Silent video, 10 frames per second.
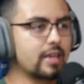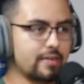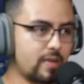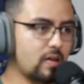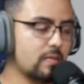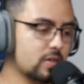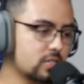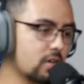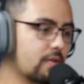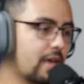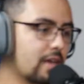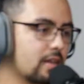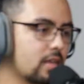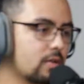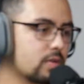Yeah, very much so.
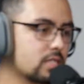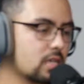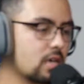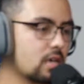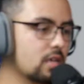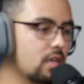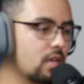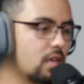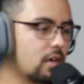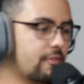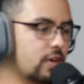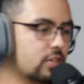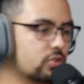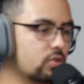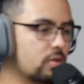And it was a funny
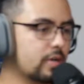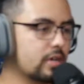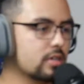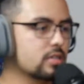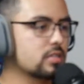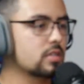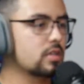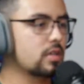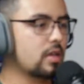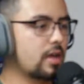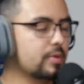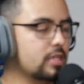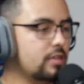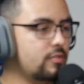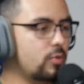story because I
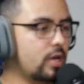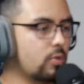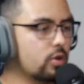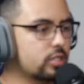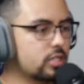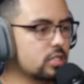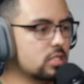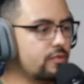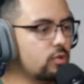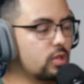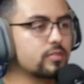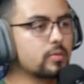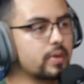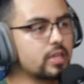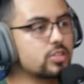believe the way it worked is if you lived
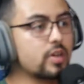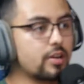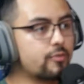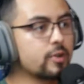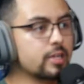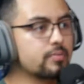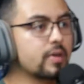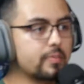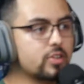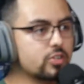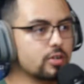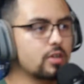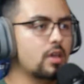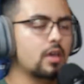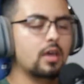on base, you get a free
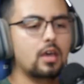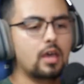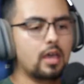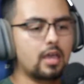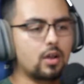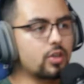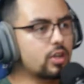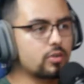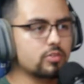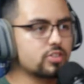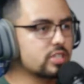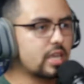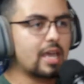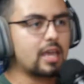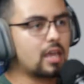admission. And all you had to do is just
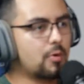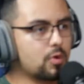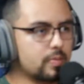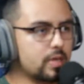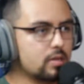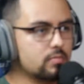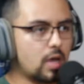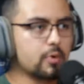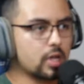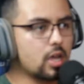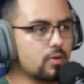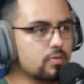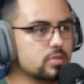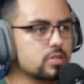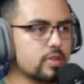say, hey, I want to go.
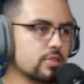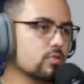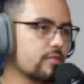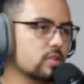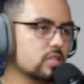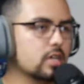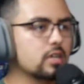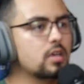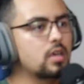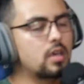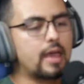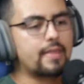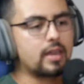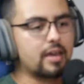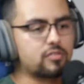So that they'll give you a ticket.
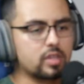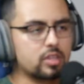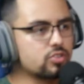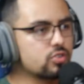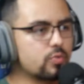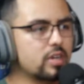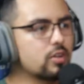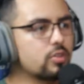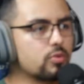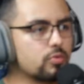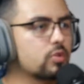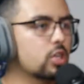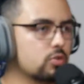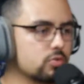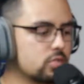And then after like the certain window, they'll
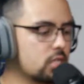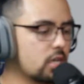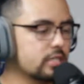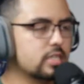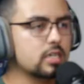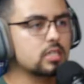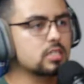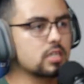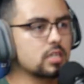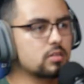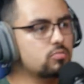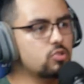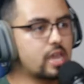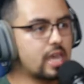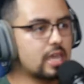close the tickets and then
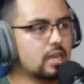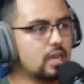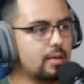you can't get in